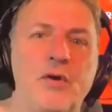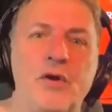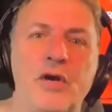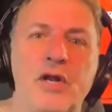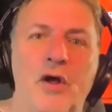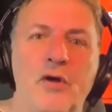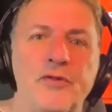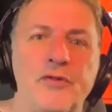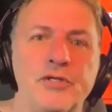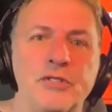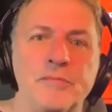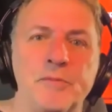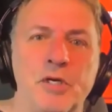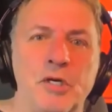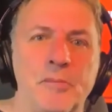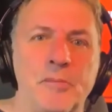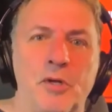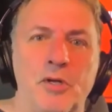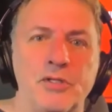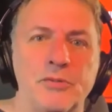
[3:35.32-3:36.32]
out how those
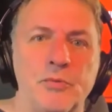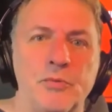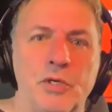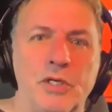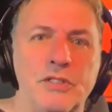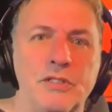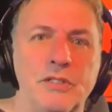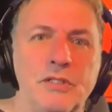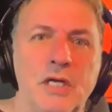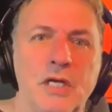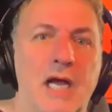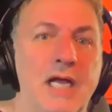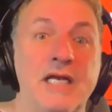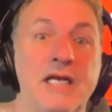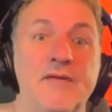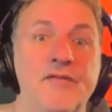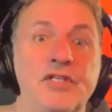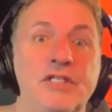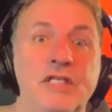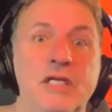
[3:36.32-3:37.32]
mirror balls worked. I'd
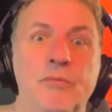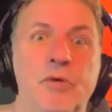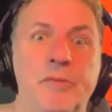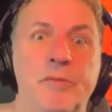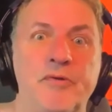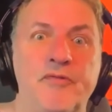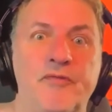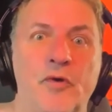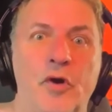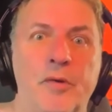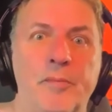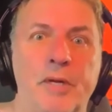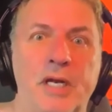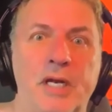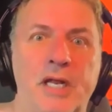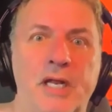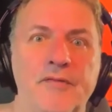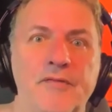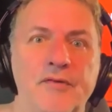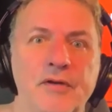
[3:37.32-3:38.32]
never seen one before in my
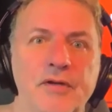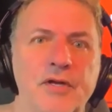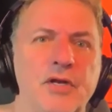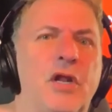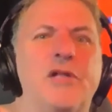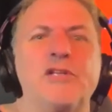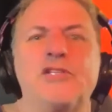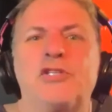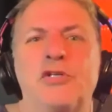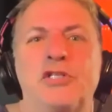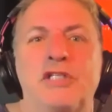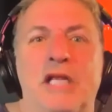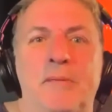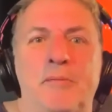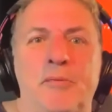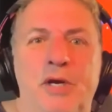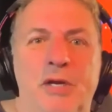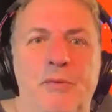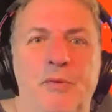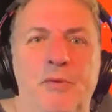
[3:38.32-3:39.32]
life. You know, it's the right. same
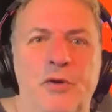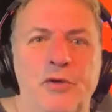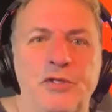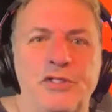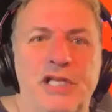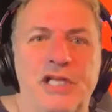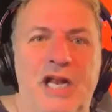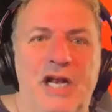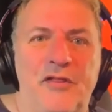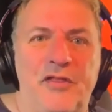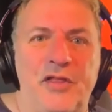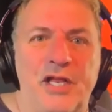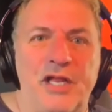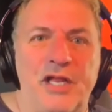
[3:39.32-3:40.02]
re. We don't see anything.